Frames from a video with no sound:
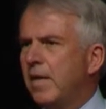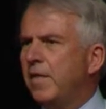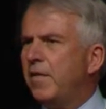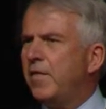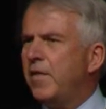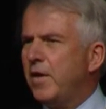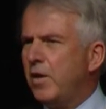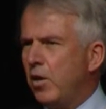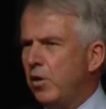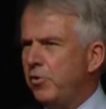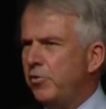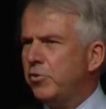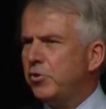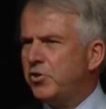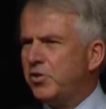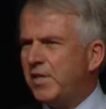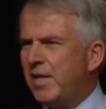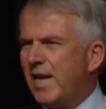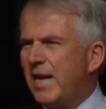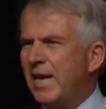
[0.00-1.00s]
They
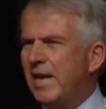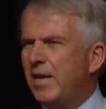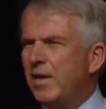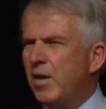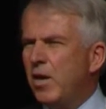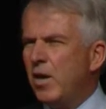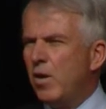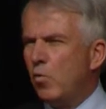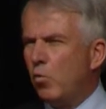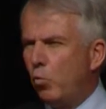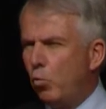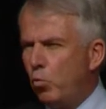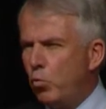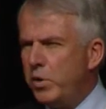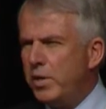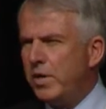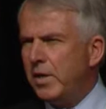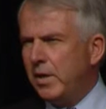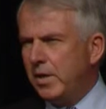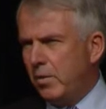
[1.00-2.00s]
understand
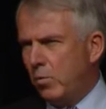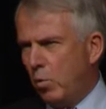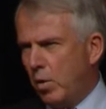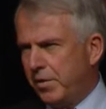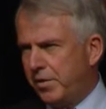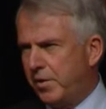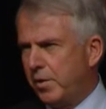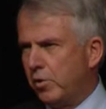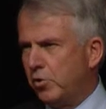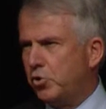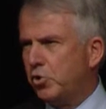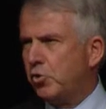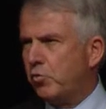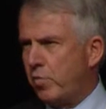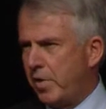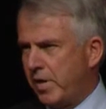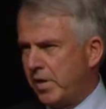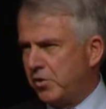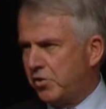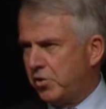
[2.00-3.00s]
really what their
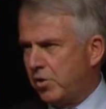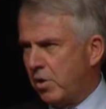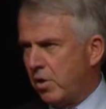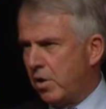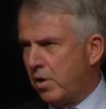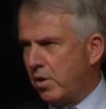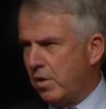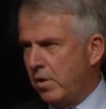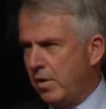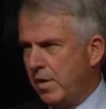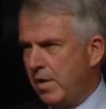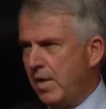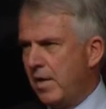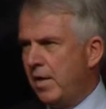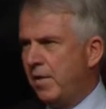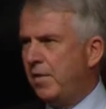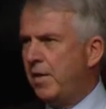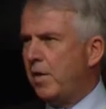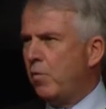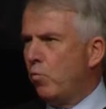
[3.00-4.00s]
strengths are.
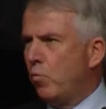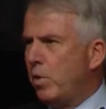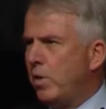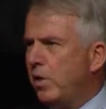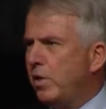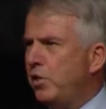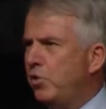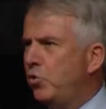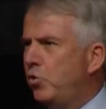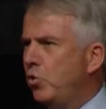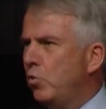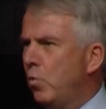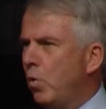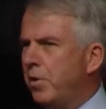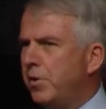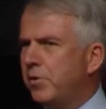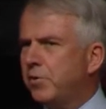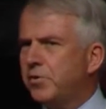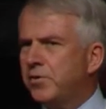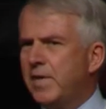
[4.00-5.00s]
They really do
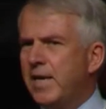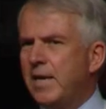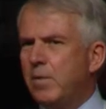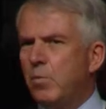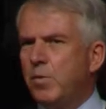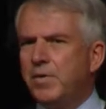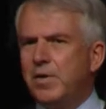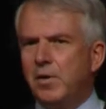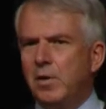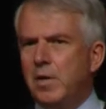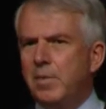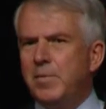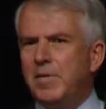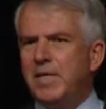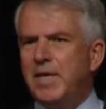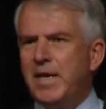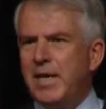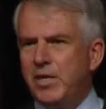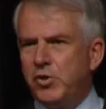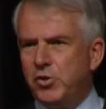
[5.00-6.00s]
understand what their
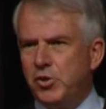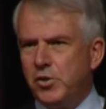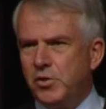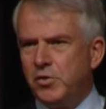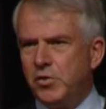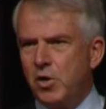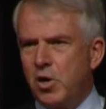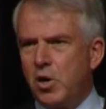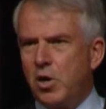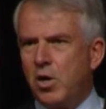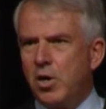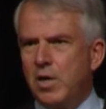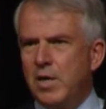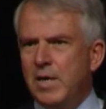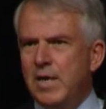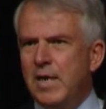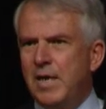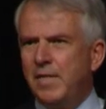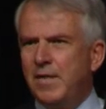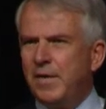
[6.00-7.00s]
limitations are,
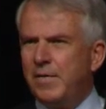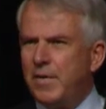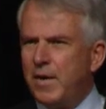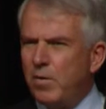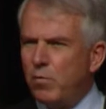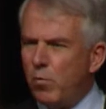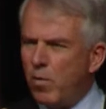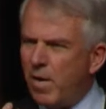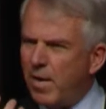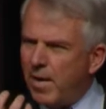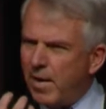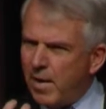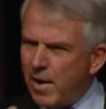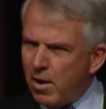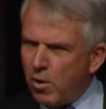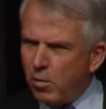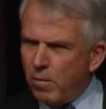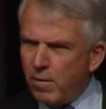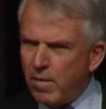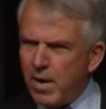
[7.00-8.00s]
that they
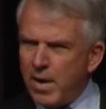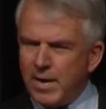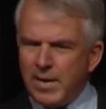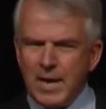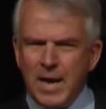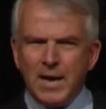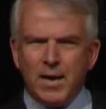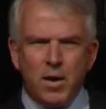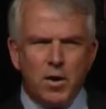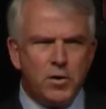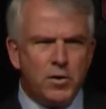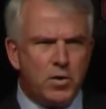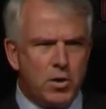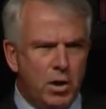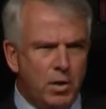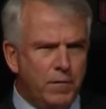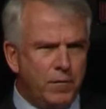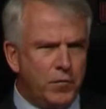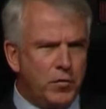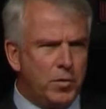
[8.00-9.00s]
are not
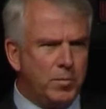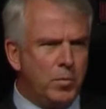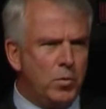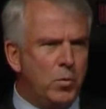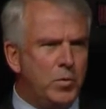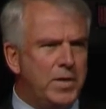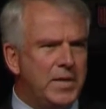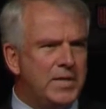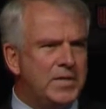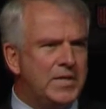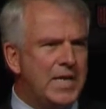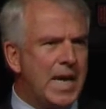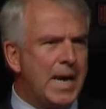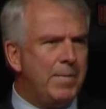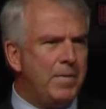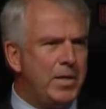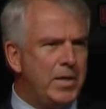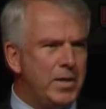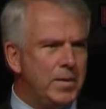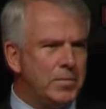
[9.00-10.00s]
uncomfortable with
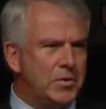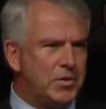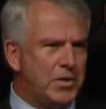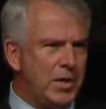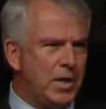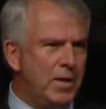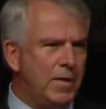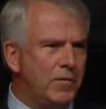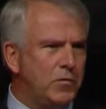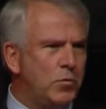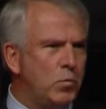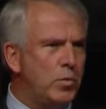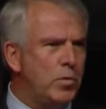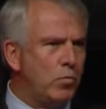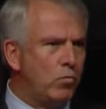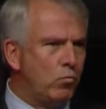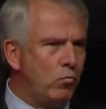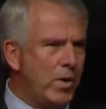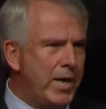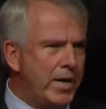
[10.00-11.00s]
examining themselves with a
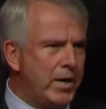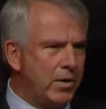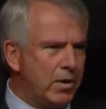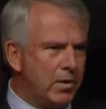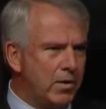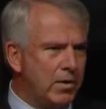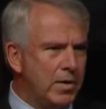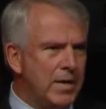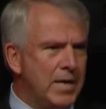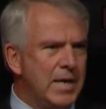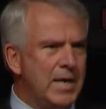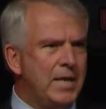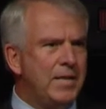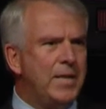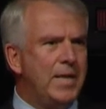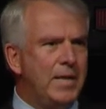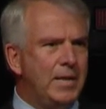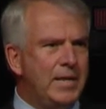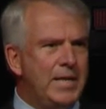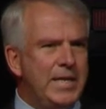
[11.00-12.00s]
rigor
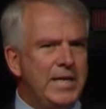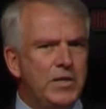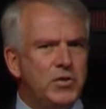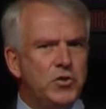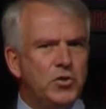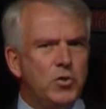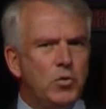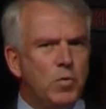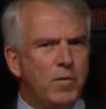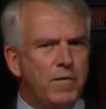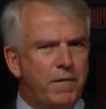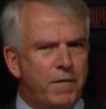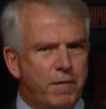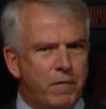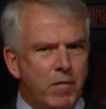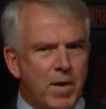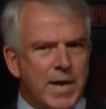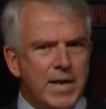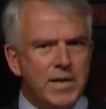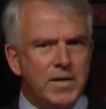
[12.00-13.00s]
that leads to a
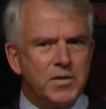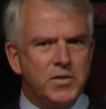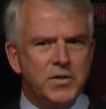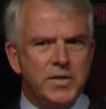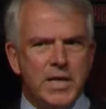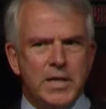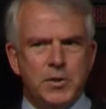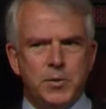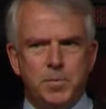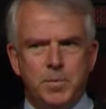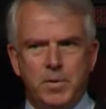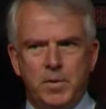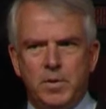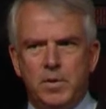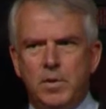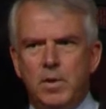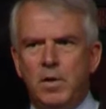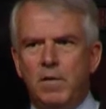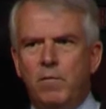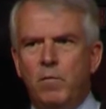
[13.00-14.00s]
frank assessment
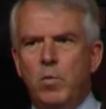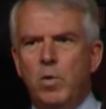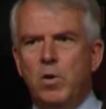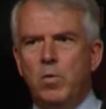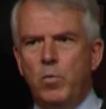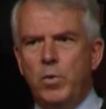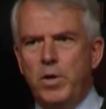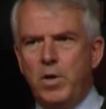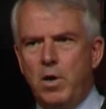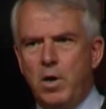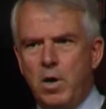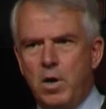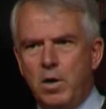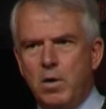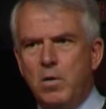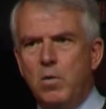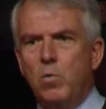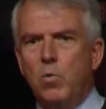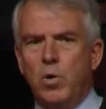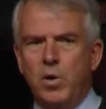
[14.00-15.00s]
of where we are
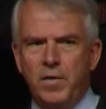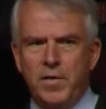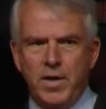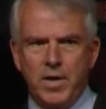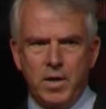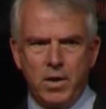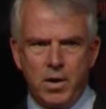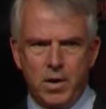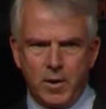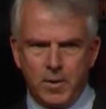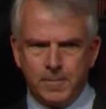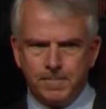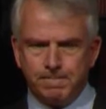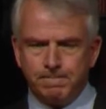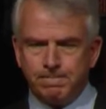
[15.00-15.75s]
or where they are.